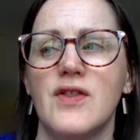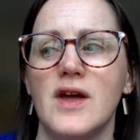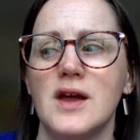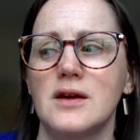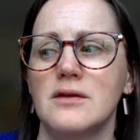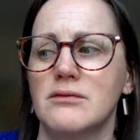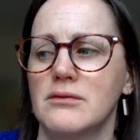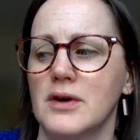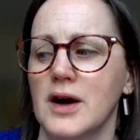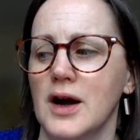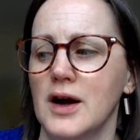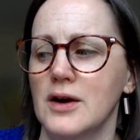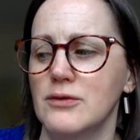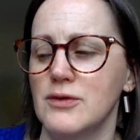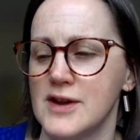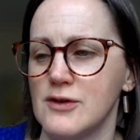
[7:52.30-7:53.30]
the
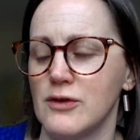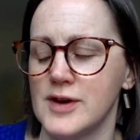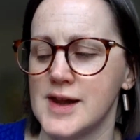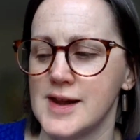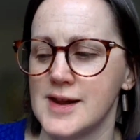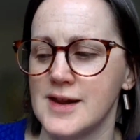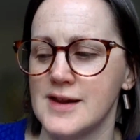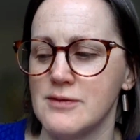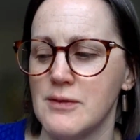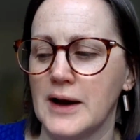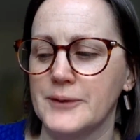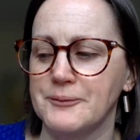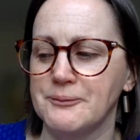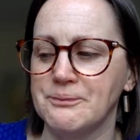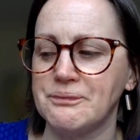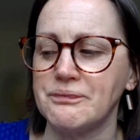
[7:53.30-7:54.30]
resources as
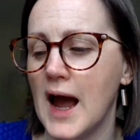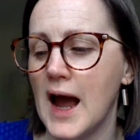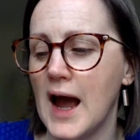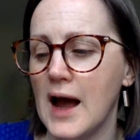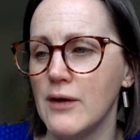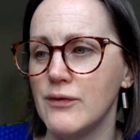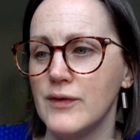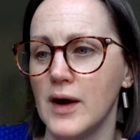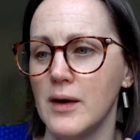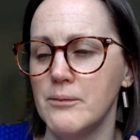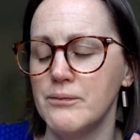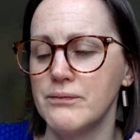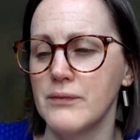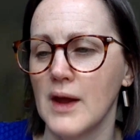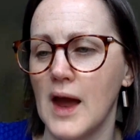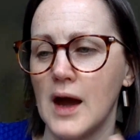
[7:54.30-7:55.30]
well. We have
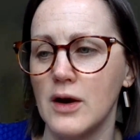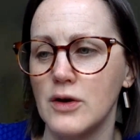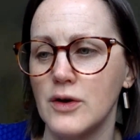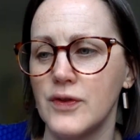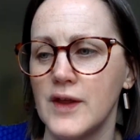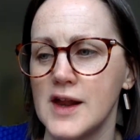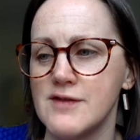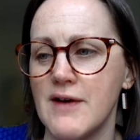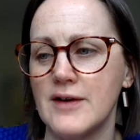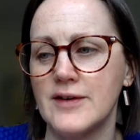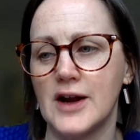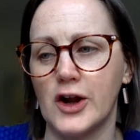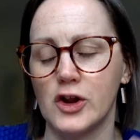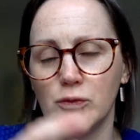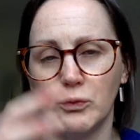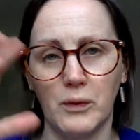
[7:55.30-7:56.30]
Good Things
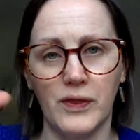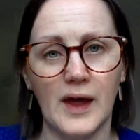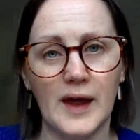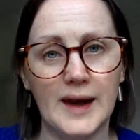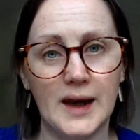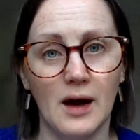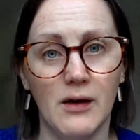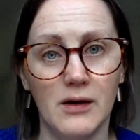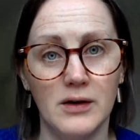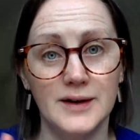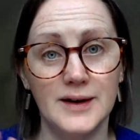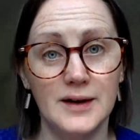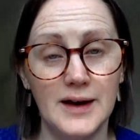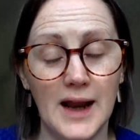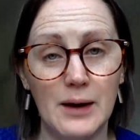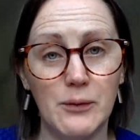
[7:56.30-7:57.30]
Foundation within our
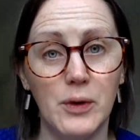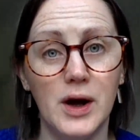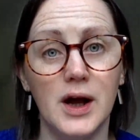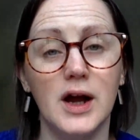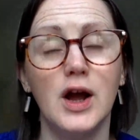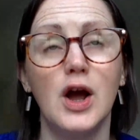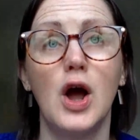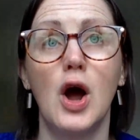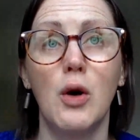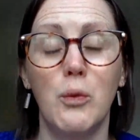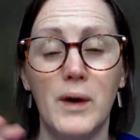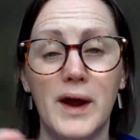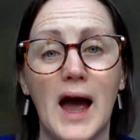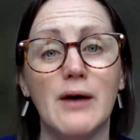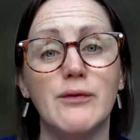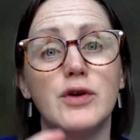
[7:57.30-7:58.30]
network.
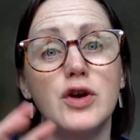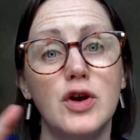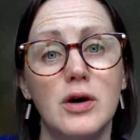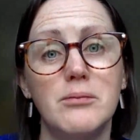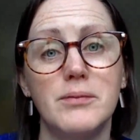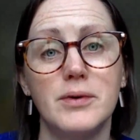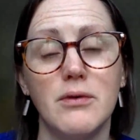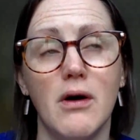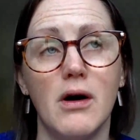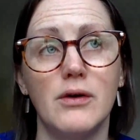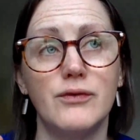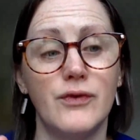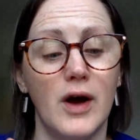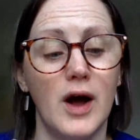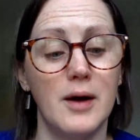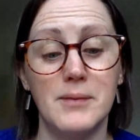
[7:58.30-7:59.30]
We have a number
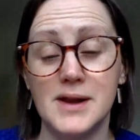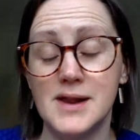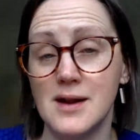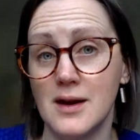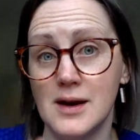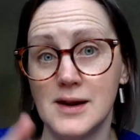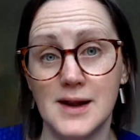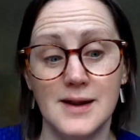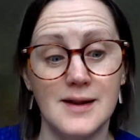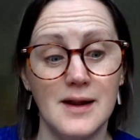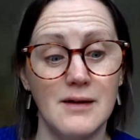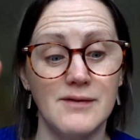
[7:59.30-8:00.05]
of maternity